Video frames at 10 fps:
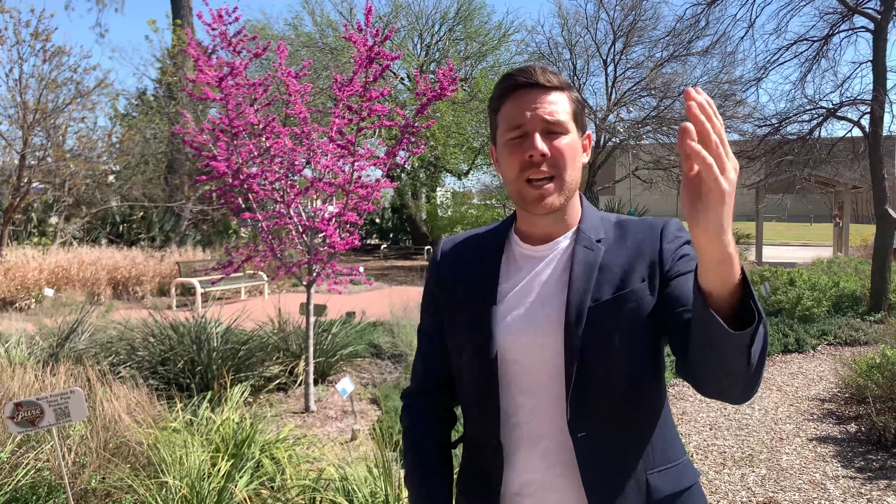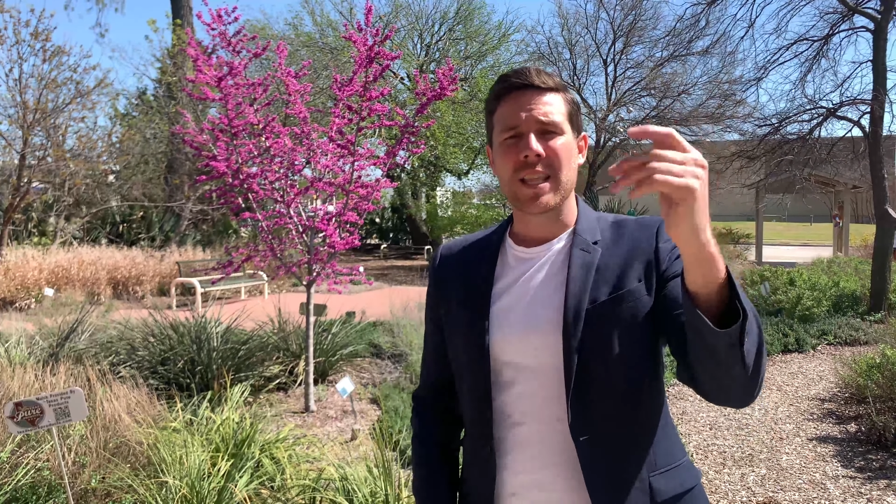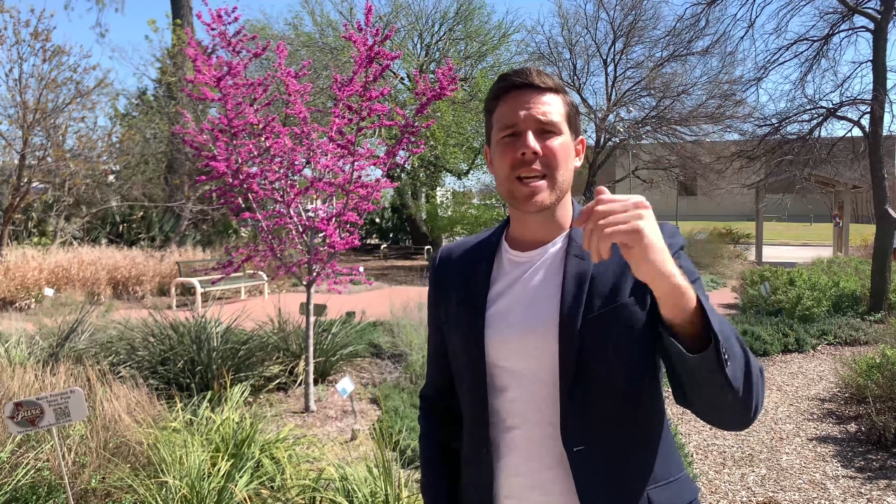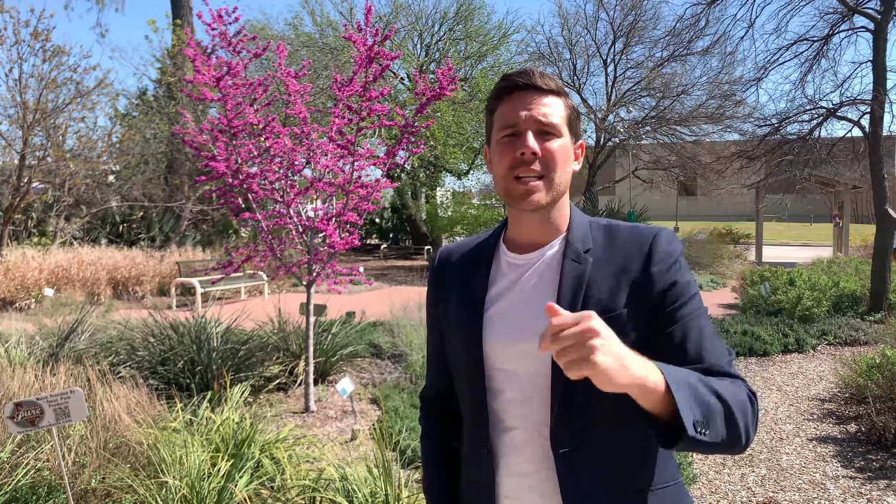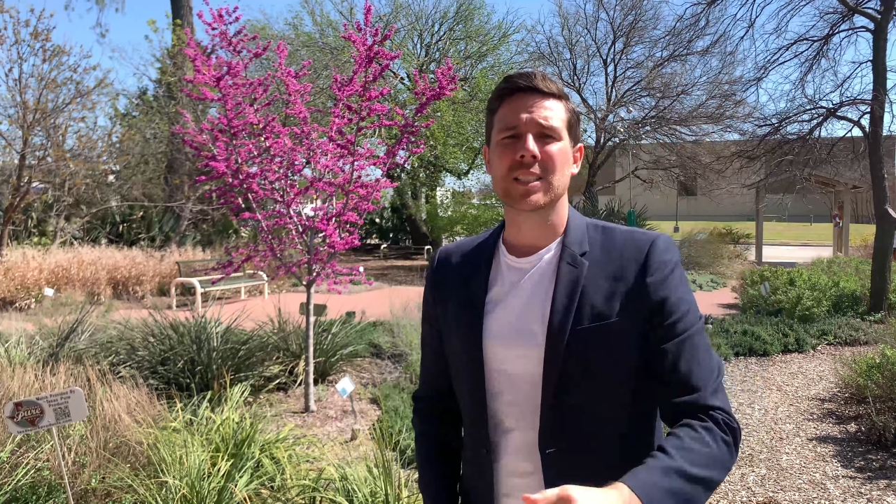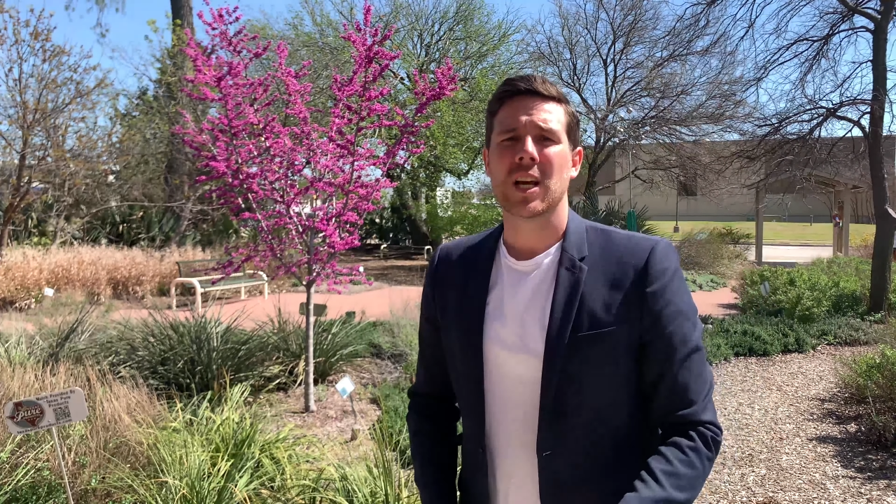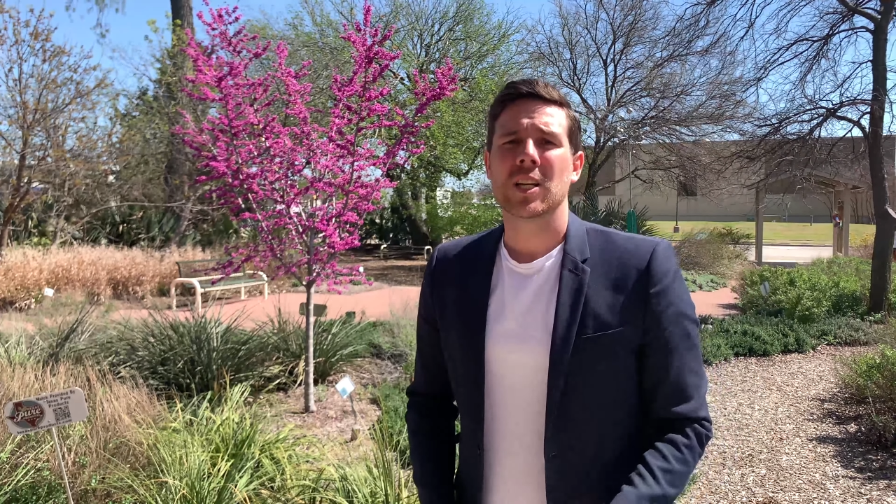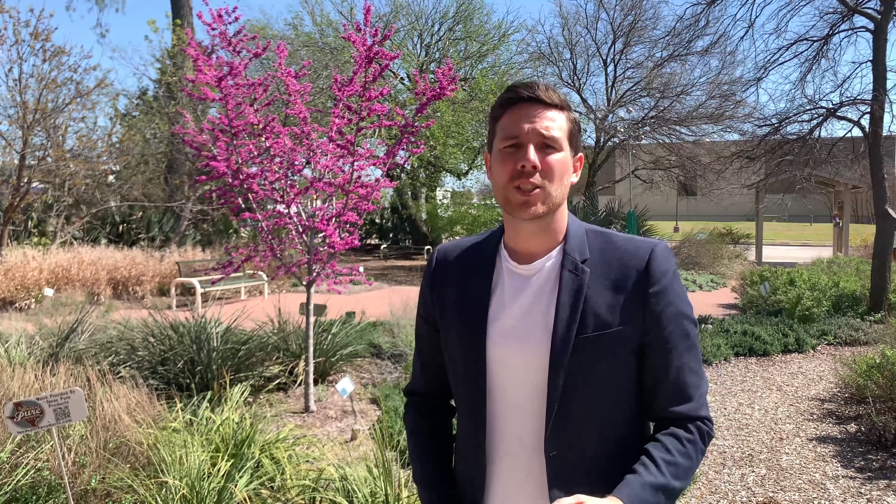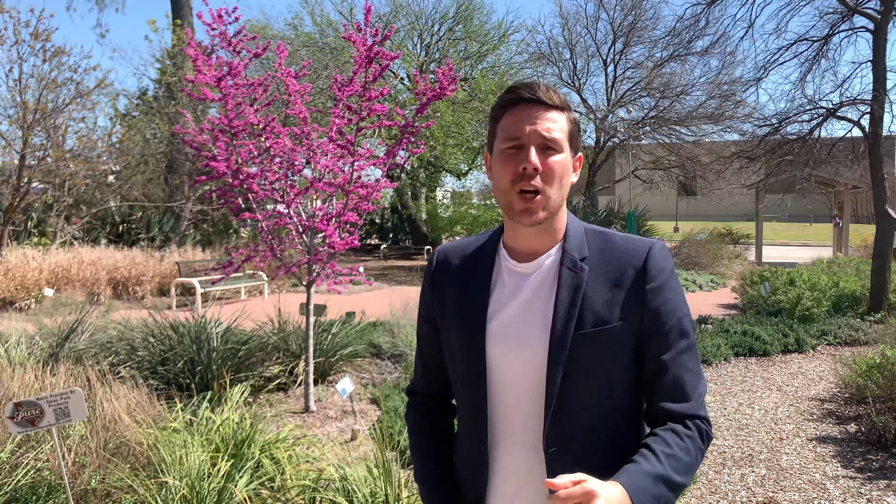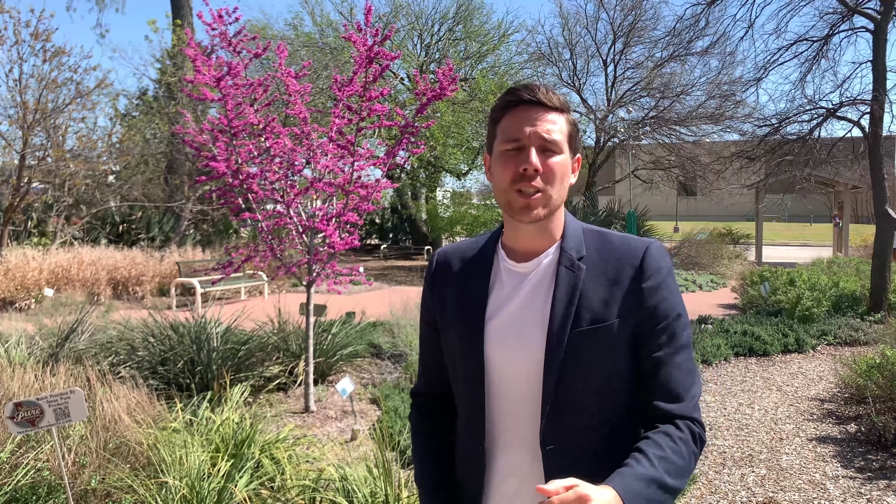these
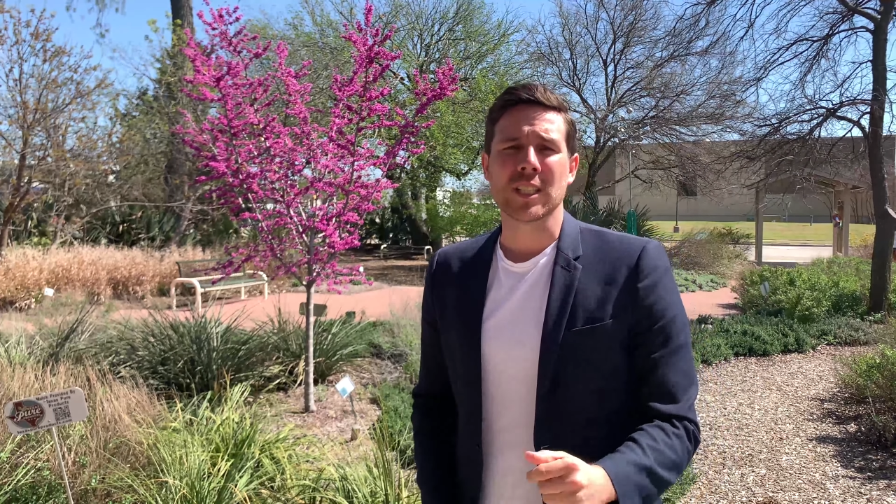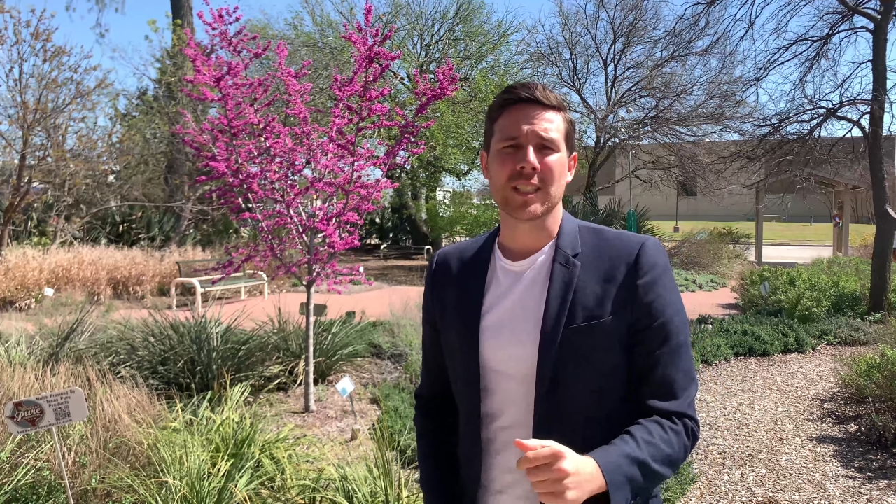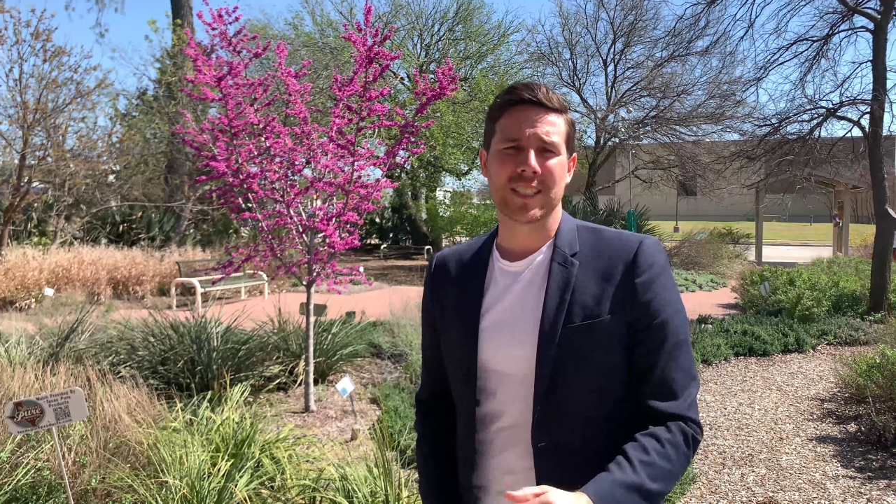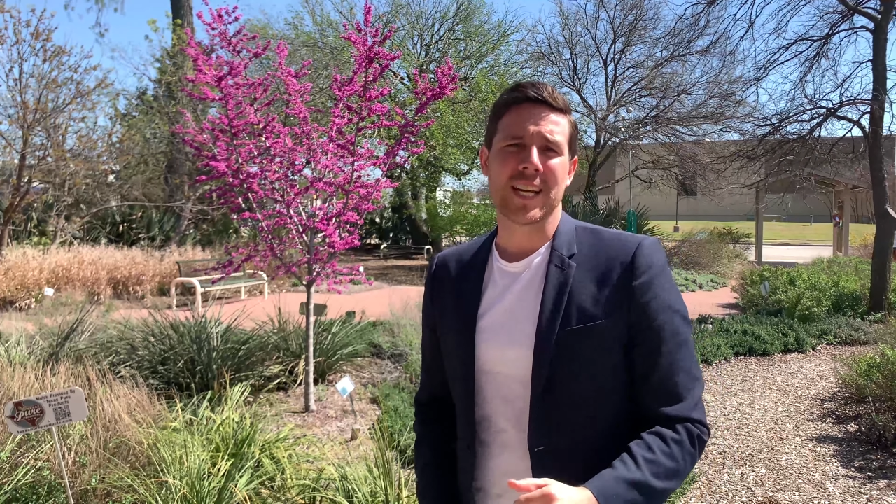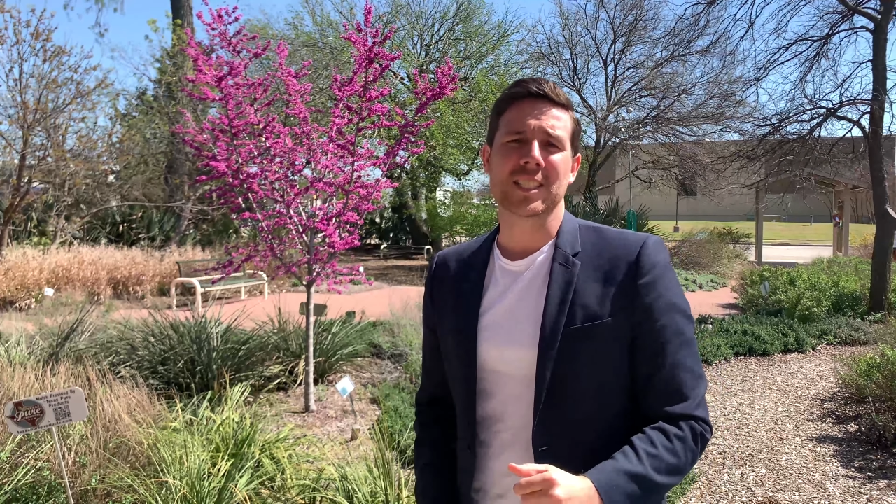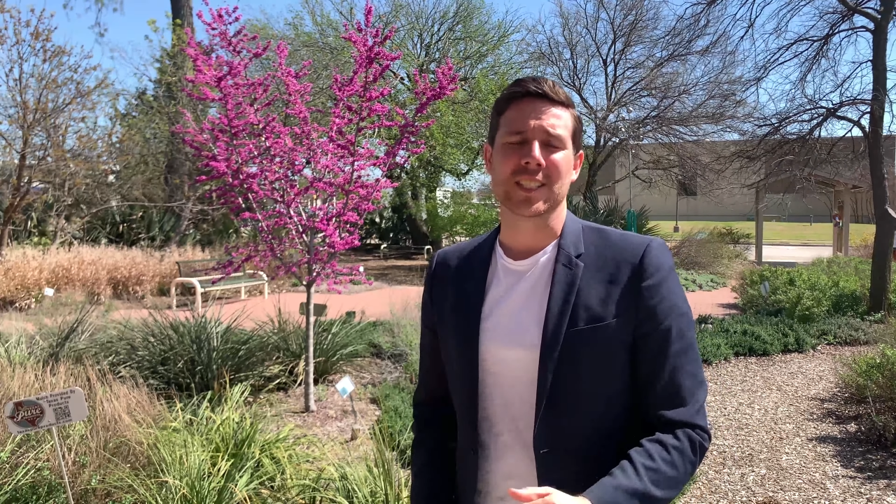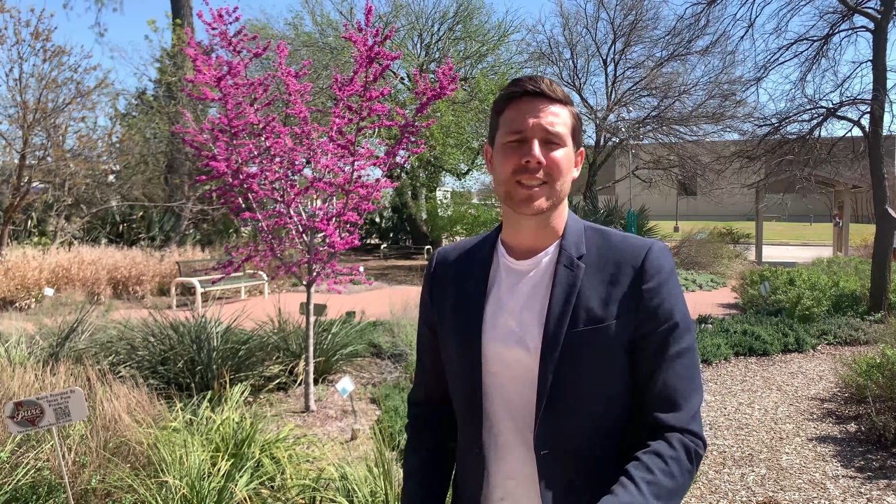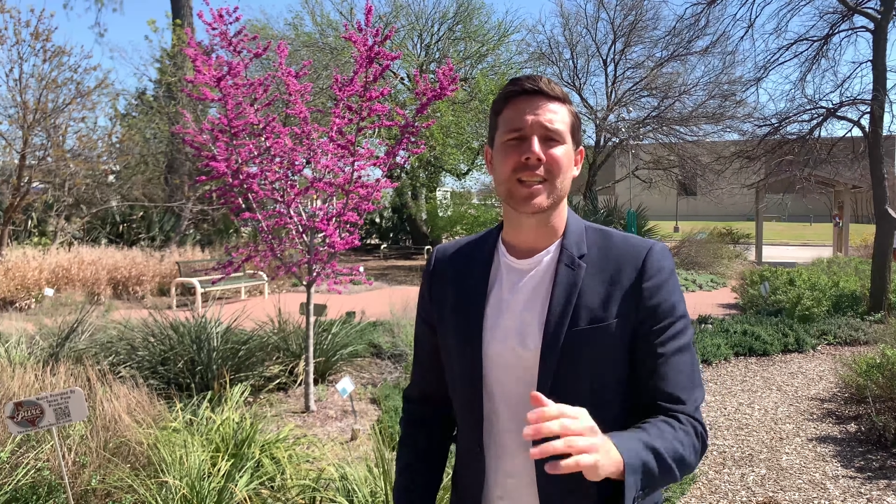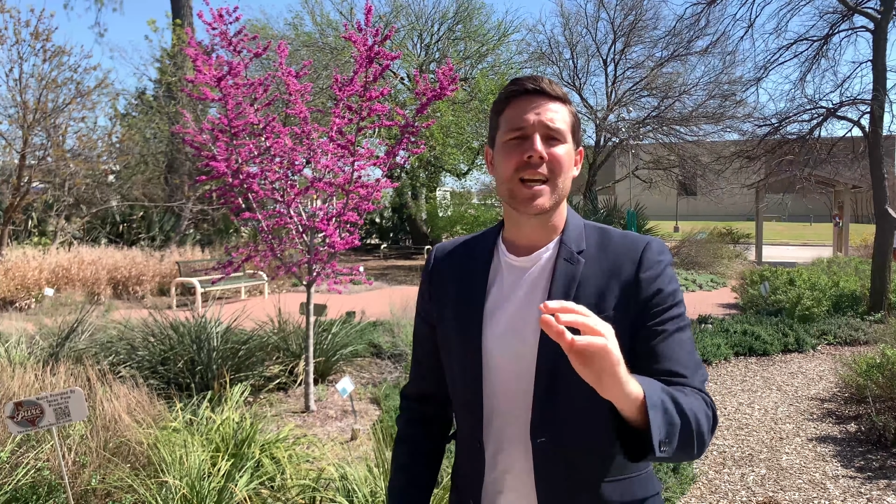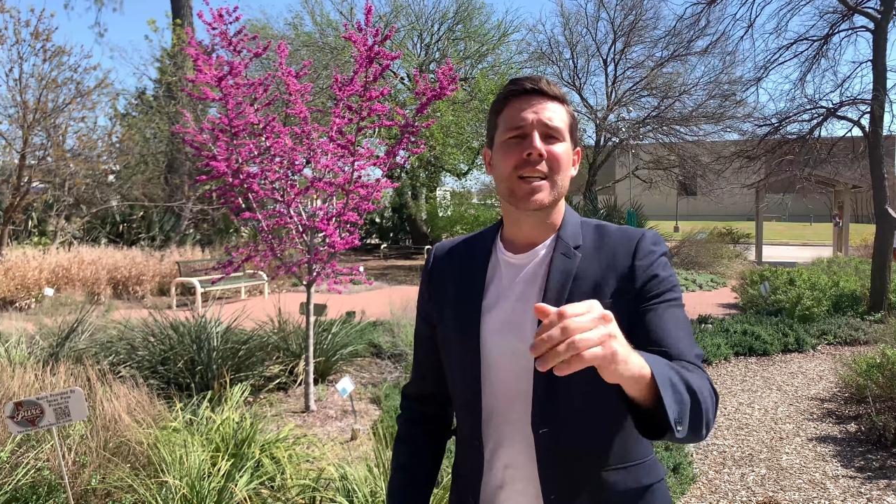charging stations.